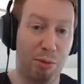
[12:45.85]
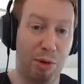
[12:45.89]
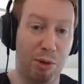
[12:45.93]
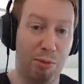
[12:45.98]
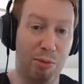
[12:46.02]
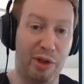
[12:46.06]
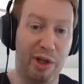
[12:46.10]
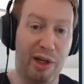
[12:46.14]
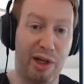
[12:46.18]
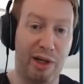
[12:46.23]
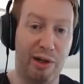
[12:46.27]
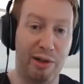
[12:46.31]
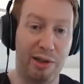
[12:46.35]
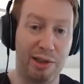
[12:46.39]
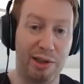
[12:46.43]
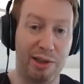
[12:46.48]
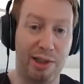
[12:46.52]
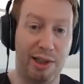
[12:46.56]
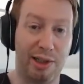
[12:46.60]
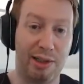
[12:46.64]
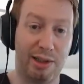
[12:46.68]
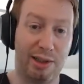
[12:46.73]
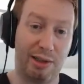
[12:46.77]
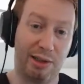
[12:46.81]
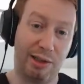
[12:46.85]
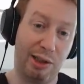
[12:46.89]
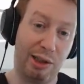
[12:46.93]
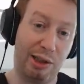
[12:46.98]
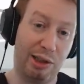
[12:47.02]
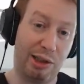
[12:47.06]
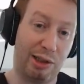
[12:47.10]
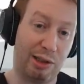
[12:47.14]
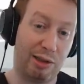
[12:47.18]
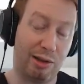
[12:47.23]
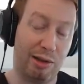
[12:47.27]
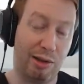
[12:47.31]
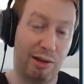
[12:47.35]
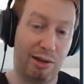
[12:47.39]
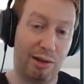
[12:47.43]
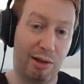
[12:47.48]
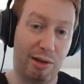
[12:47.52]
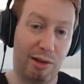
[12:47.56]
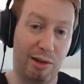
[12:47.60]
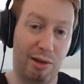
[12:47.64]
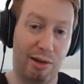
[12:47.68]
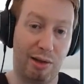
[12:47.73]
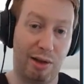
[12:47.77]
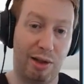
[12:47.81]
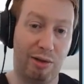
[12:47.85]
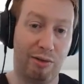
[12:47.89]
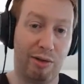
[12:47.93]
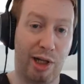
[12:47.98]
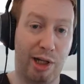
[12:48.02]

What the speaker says: the problem there is that these